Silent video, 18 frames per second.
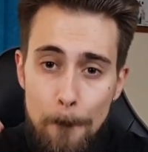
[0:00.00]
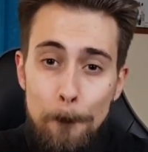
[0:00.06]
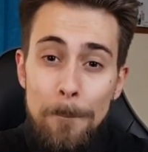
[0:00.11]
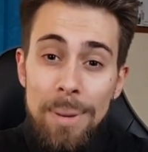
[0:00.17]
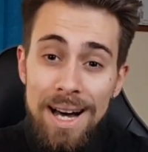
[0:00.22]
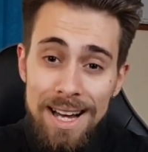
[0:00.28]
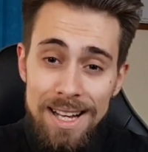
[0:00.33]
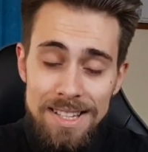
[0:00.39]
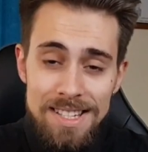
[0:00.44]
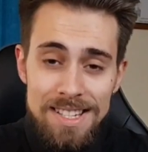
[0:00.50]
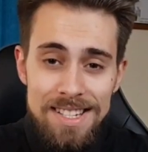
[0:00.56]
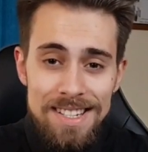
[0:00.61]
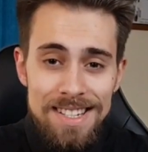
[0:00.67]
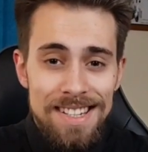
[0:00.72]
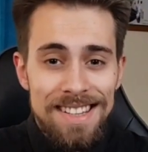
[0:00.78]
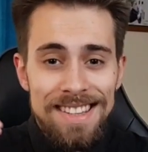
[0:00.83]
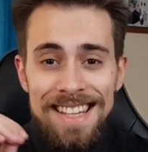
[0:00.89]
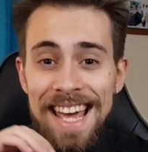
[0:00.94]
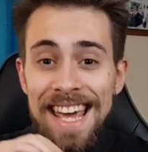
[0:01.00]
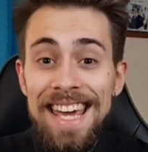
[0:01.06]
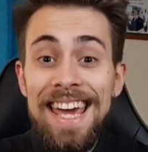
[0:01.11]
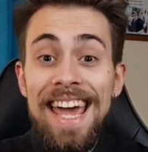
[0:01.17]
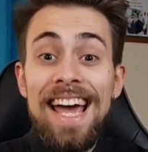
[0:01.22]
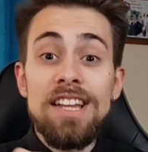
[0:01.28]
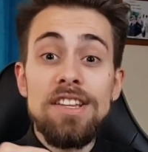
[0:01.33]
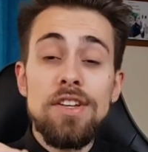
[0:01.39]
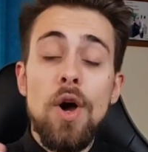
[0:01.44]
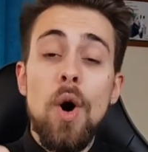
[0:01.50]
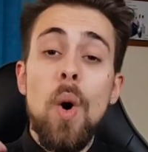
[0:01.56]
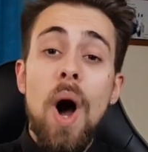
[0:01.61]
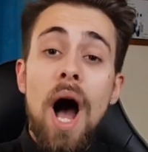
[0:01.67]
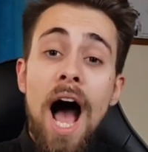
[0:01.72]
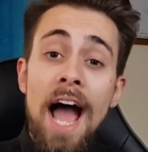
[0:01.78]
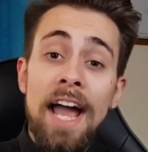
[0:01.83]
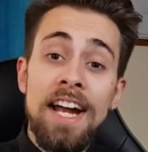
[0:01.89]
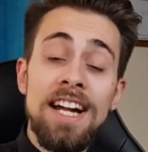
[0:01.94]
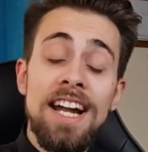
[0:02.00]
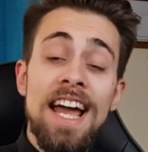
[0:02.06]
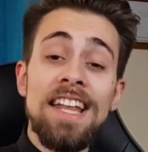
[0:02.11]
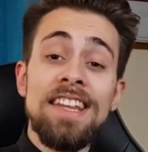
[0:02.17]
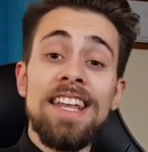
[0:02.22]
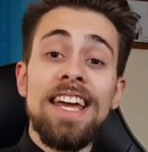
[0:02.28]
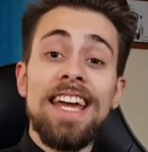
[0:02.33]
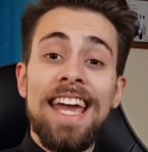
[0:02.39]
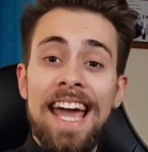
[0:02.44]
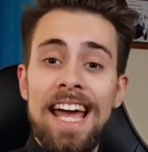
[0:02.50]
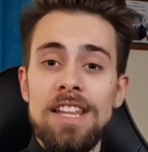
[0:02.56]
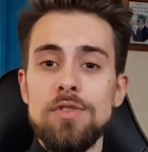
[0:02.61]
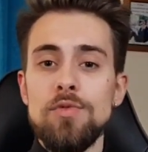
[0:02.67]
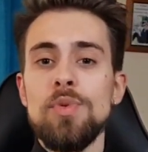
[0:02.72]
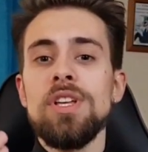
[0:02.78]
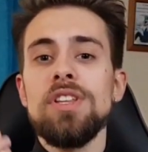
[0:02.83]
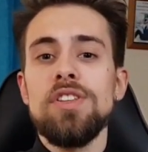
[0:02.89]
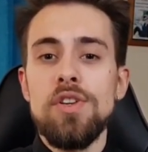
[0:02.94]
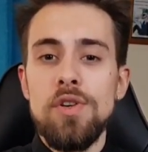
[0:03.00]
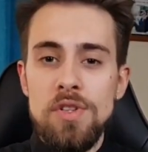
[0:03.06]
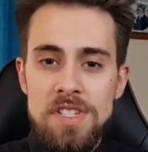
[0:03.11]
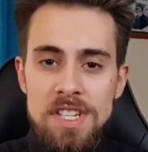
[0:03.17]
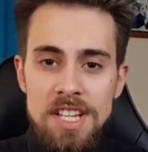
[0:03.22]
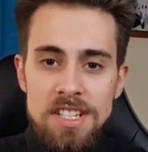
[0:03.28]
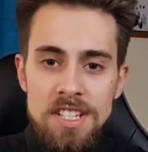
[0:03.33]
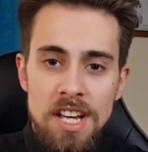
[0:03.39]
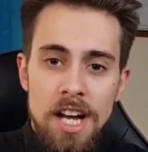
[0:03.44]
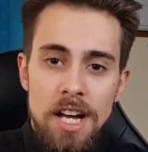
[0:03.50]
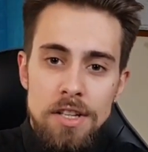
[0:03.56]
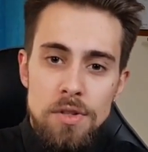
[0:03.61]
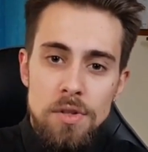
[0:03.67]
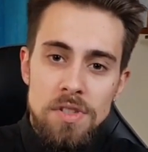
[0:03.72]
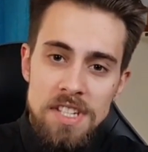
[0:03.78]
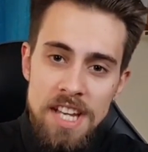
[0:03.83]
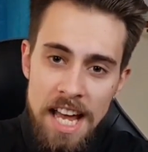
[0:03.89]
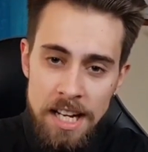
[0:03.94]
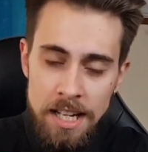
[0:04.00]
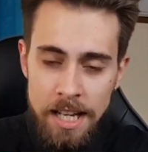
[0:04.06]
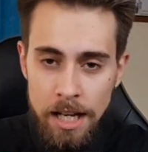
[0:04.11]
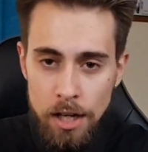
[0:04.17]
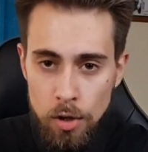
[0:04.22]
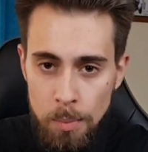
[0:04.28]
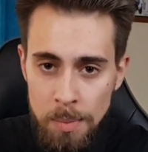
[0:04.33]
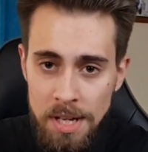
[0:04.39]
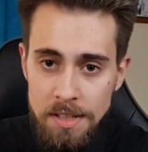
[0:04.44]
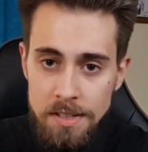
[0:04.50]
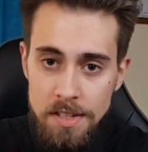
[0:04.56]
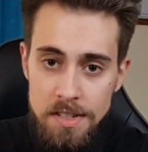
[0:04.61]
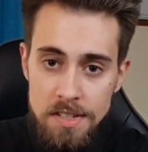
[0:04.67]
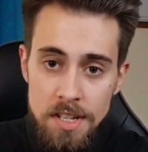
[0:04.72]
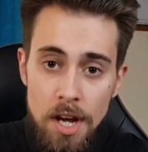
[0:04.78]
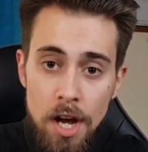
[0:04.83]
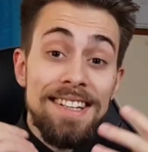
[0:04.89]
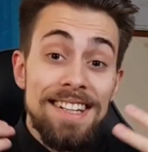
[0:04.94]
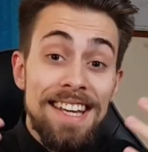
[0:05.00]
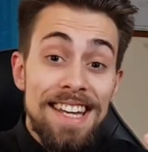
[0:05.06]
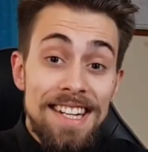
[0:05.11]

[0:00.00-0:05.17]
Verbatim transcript: But they can't go higher and they can't reduce it to 10 nanometers. They